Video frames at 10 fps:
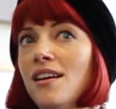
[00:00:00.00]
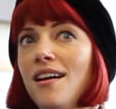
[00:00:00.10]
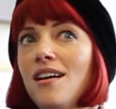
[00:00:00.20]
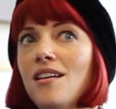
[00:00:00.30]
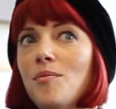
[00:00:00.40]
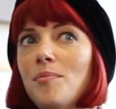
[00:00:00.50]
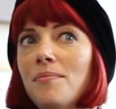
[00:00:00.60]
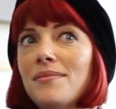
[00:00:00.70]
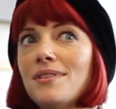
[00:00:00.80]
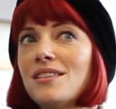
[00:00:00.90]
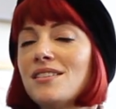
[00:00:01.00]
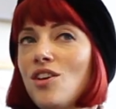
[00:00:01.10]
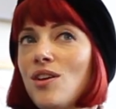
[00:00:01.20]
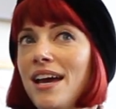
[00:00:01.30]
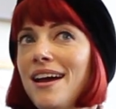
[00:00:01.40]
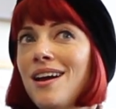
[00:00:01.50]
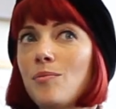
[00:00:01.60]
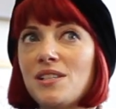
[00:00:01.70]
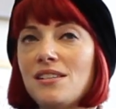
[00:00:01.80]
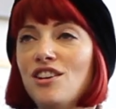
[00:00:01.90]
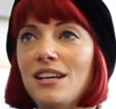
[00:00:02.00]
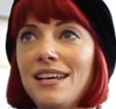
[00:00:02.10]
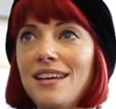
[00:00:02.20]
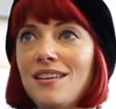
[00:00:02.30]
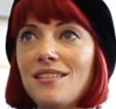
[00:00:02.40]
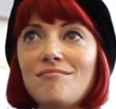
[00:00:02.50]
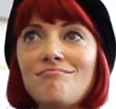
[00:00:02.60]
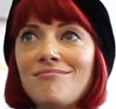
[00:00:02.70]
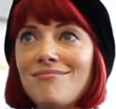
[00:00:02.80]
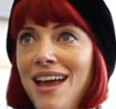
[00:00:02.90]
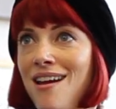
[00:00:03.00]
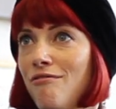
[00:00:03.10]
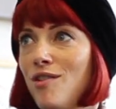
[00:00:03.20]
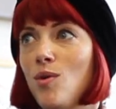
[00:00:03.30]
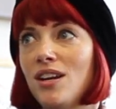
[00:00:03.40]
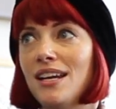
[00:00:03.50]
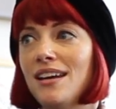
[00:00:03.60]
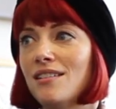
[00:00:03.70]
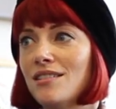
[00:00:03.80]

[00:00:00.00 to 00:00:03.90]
So yeah, absolutely. Everyone in it,